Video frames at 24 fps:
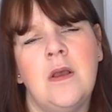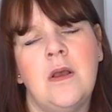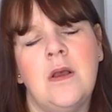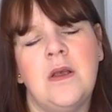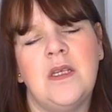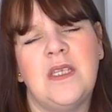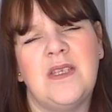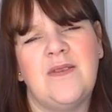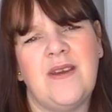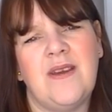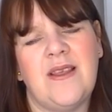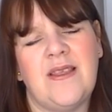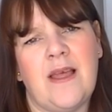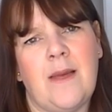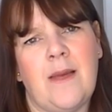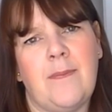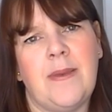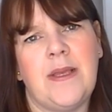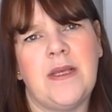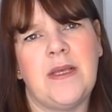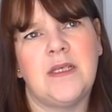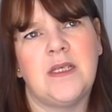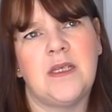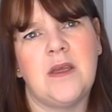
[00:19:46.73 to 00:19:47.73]
or something like that,
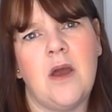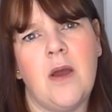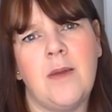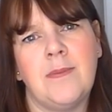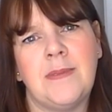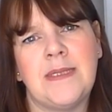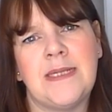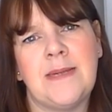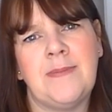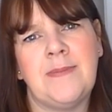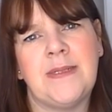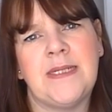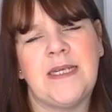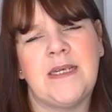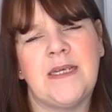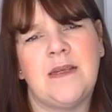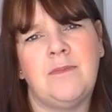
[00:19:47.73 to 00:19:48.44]
because time's limited.